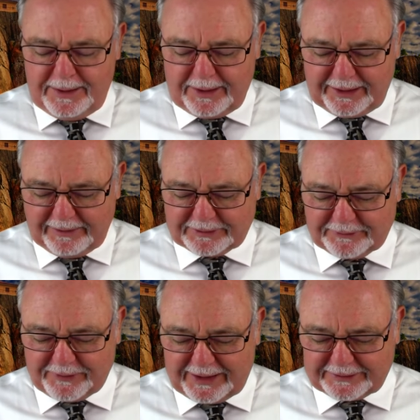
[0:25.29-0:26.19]
Our Heavenly
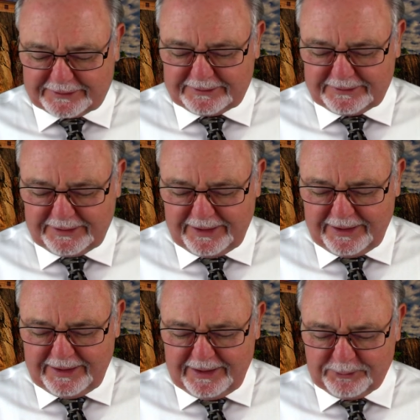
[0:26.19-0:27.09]
Father,
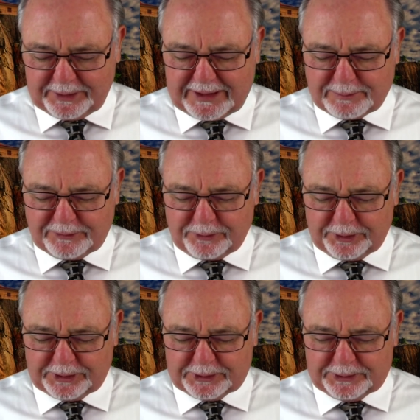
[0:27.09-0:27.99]
we come
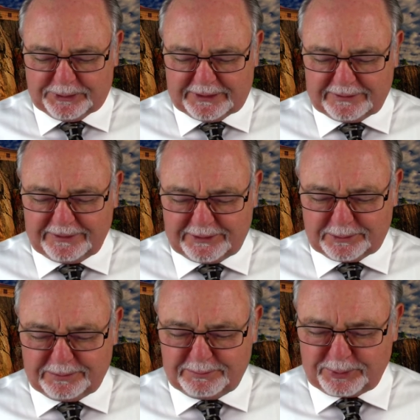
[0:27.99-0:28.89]
before you and
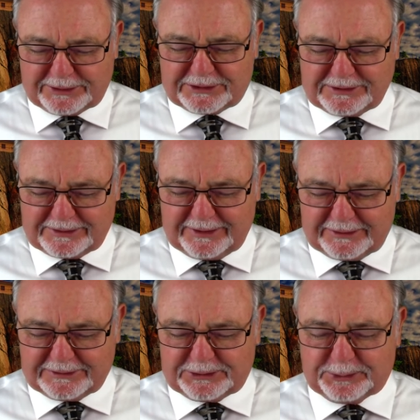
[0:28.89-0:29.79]
your precious Son,
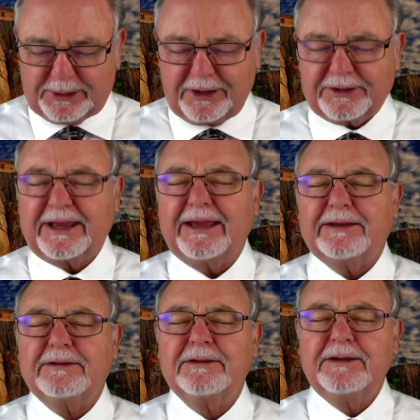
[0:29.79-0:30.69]
Yeshua, our King,